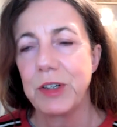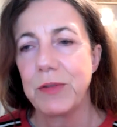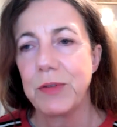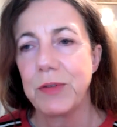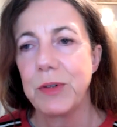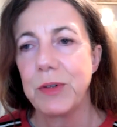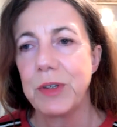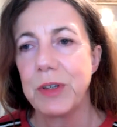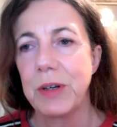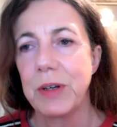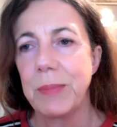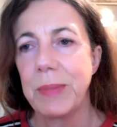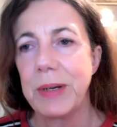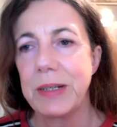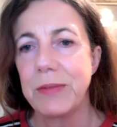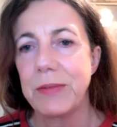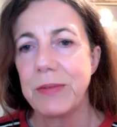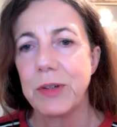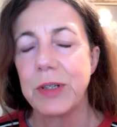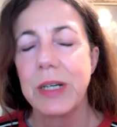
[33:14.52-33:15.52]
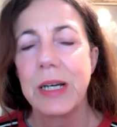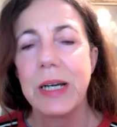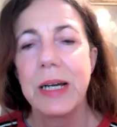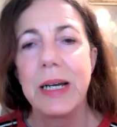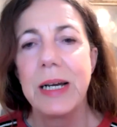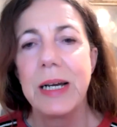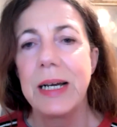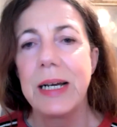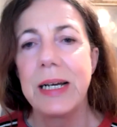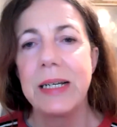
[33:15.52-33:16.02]
foods are better for us.
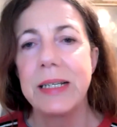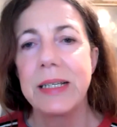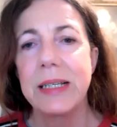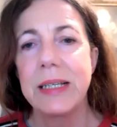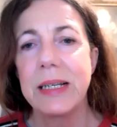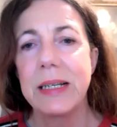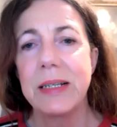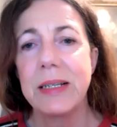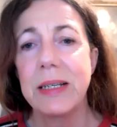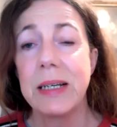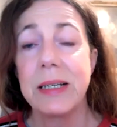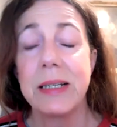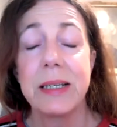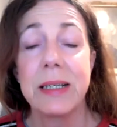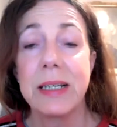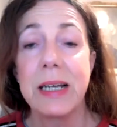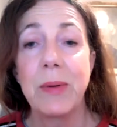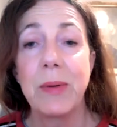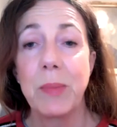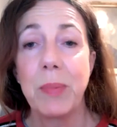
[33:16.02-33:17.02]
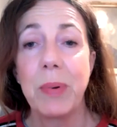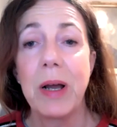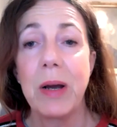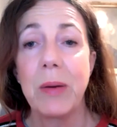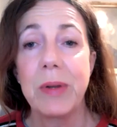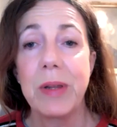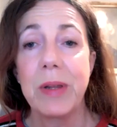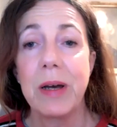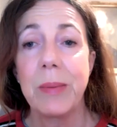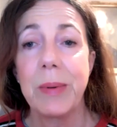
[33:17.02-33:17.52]
Is the same apply
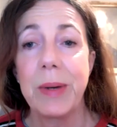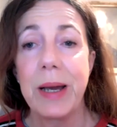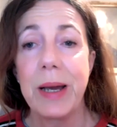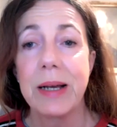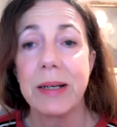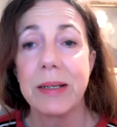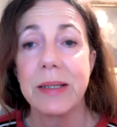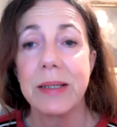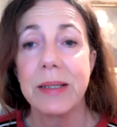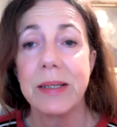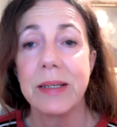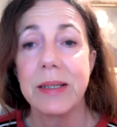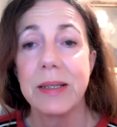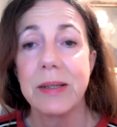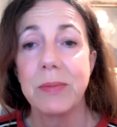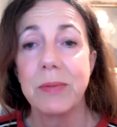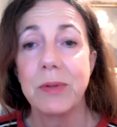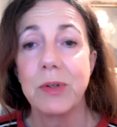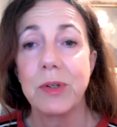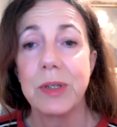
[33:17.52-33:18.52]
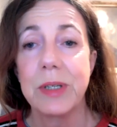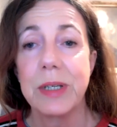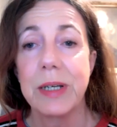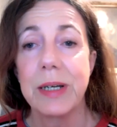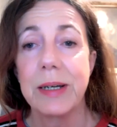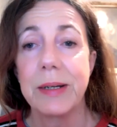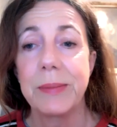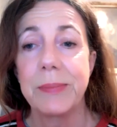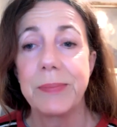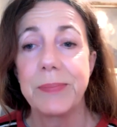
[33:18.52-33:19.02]
with IBS, would you
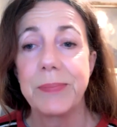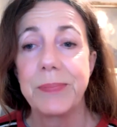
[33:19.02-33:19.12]
say?